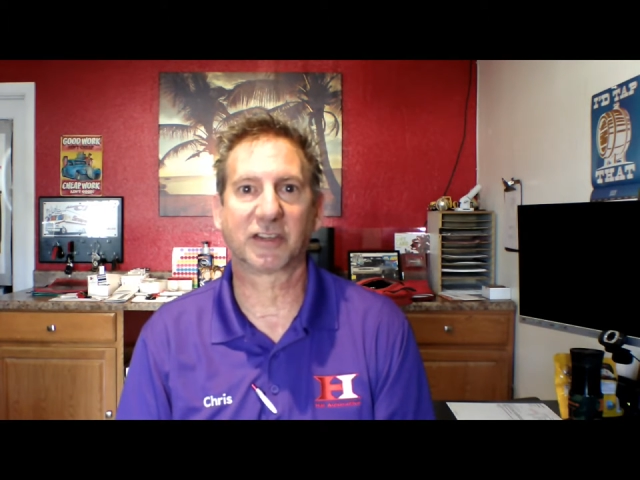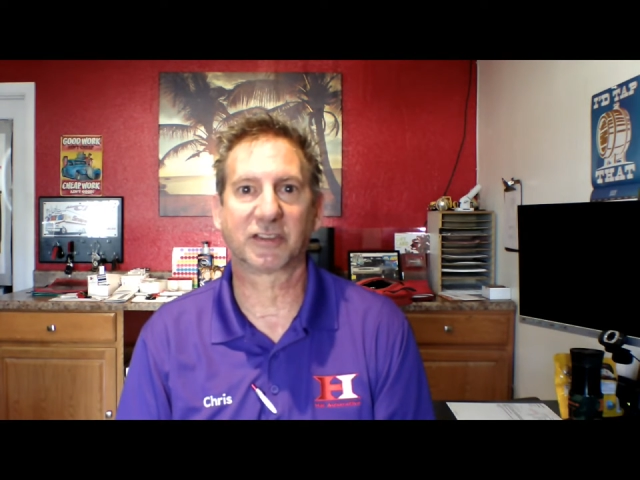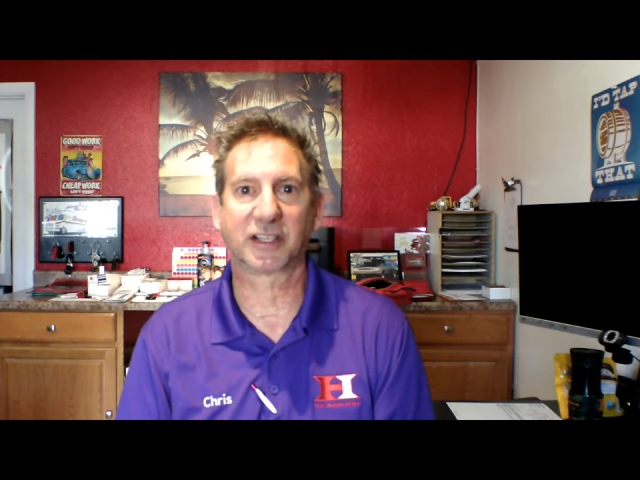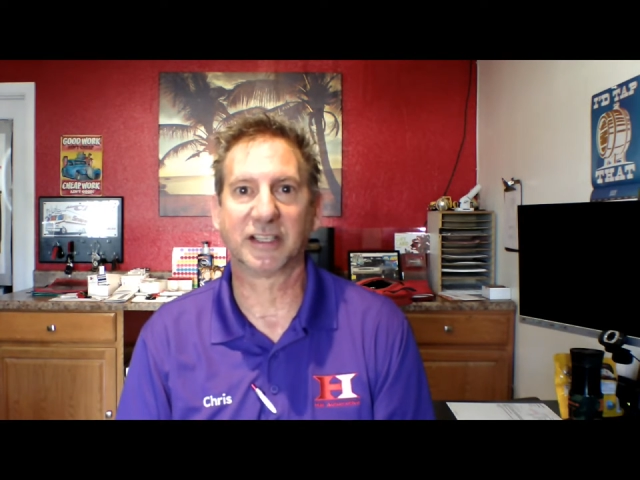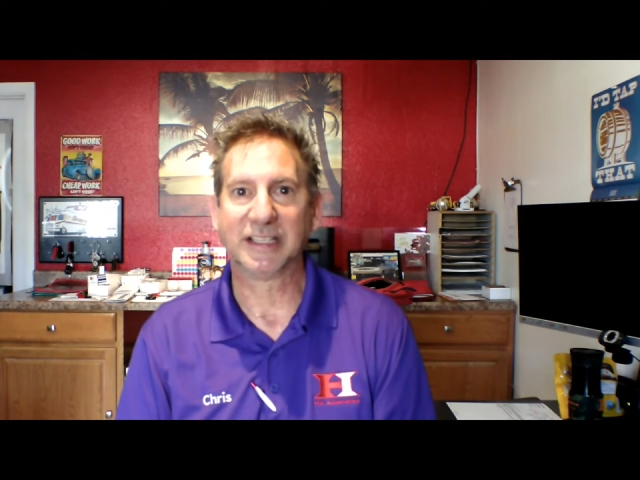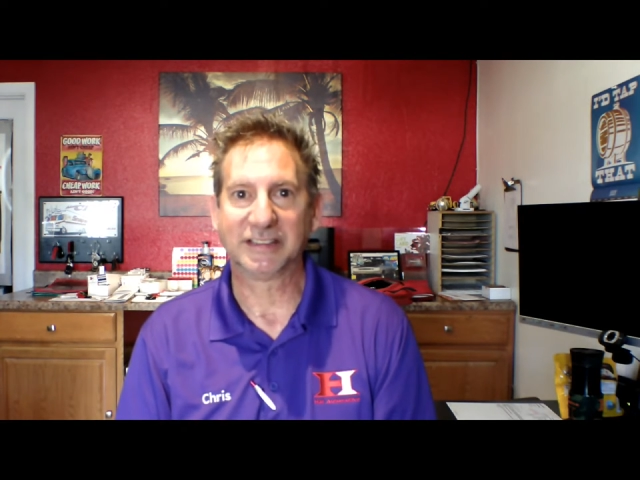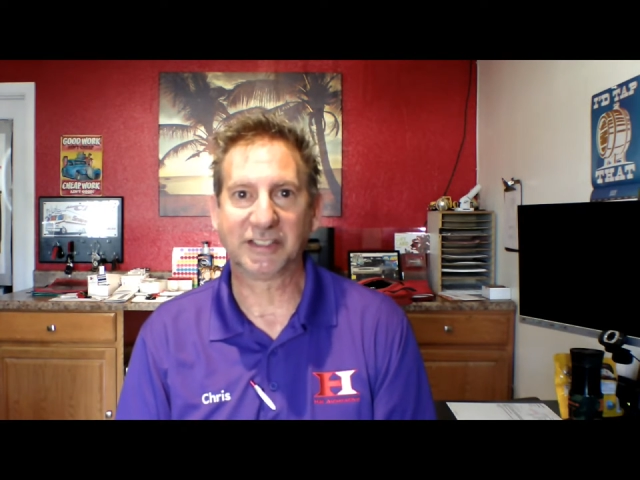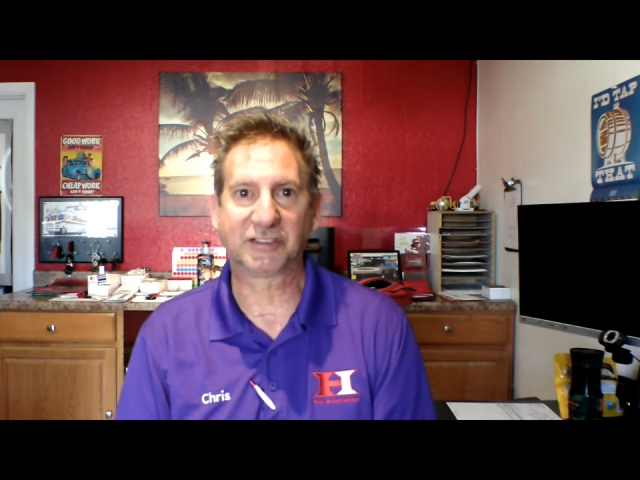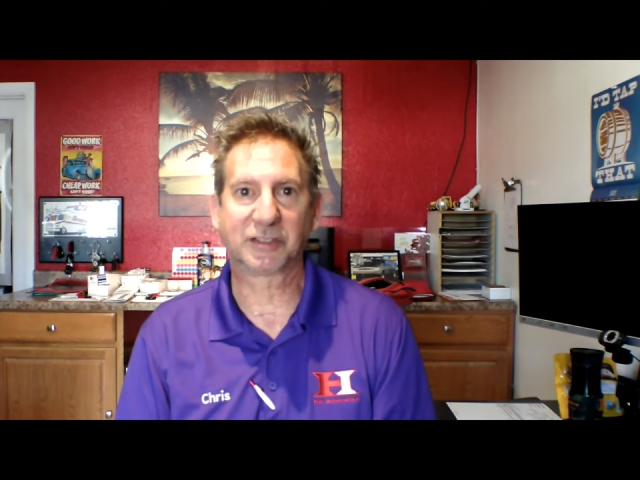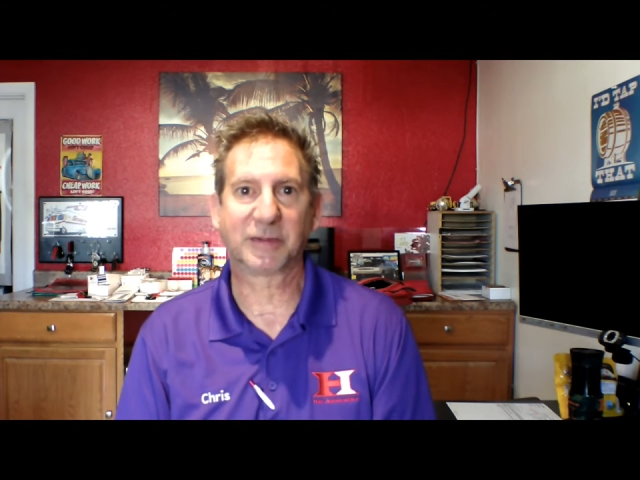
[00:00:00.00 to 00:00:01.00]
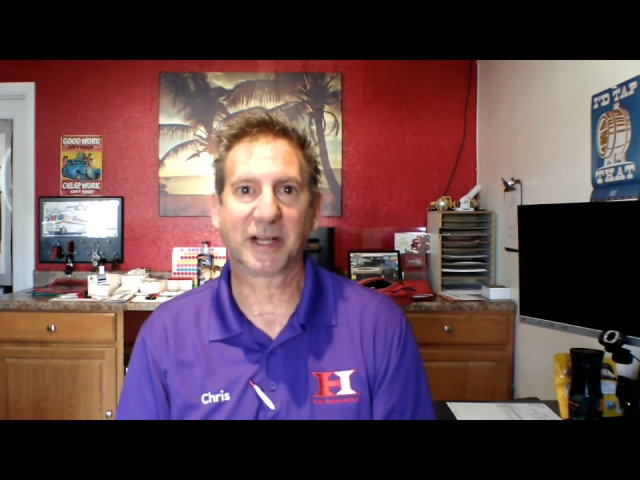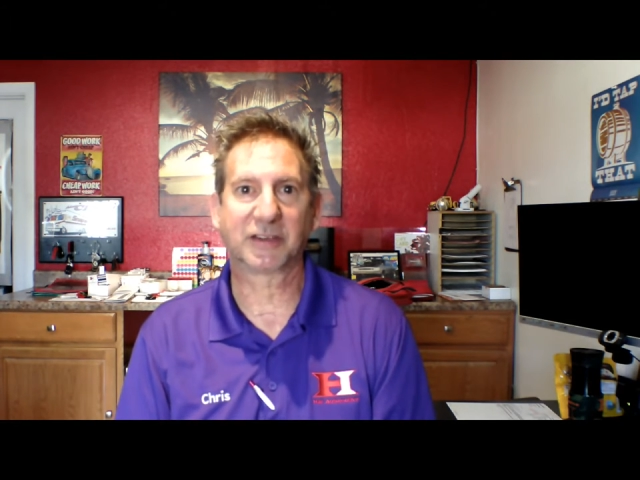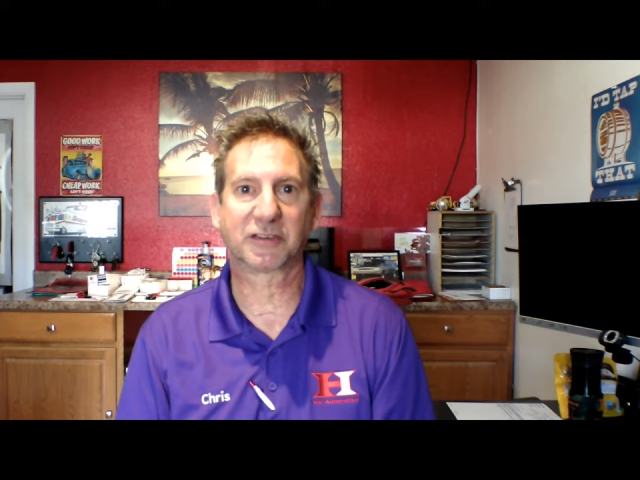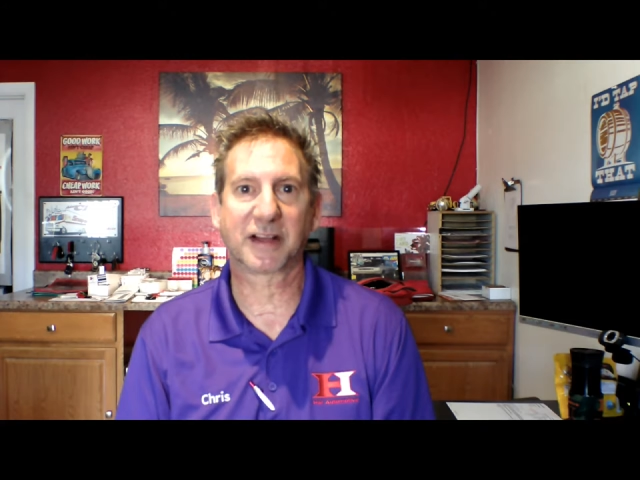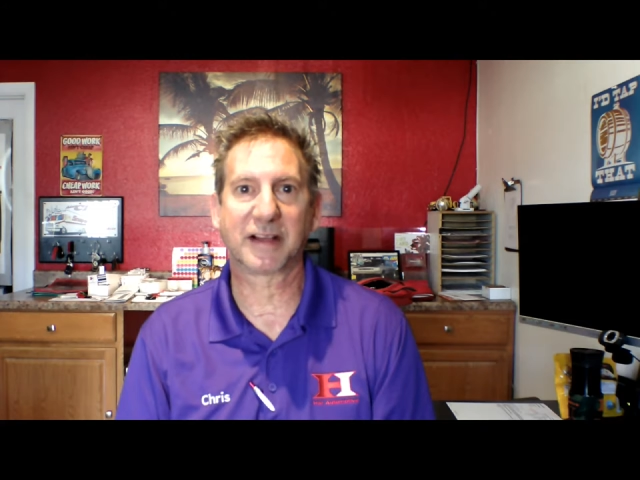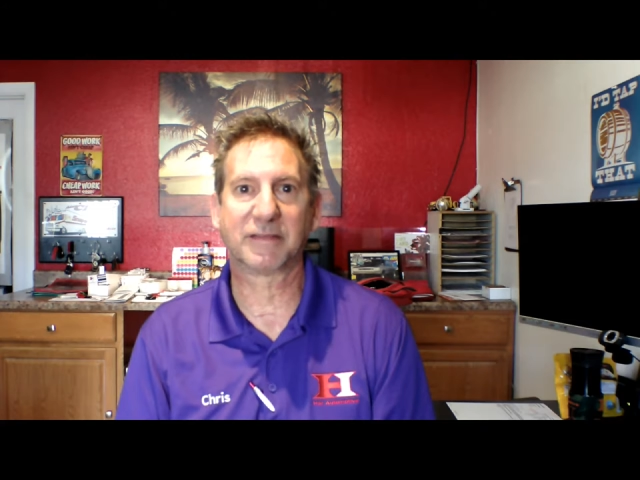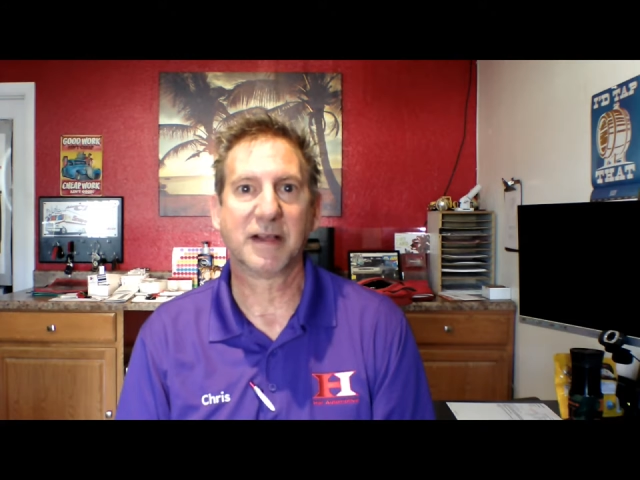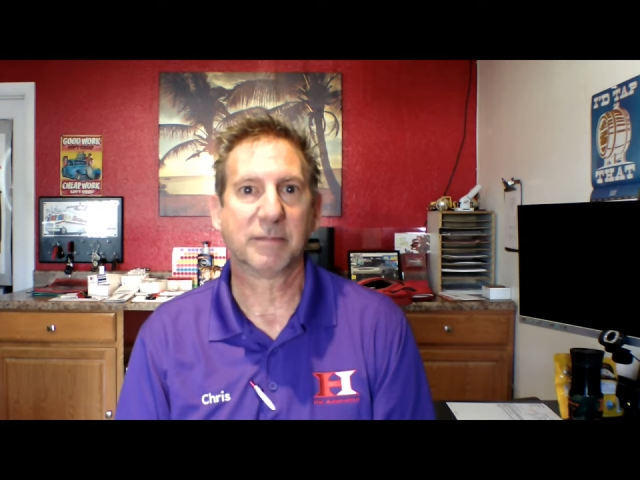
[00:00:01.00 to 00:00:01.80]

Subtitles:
as teaching them how to drive,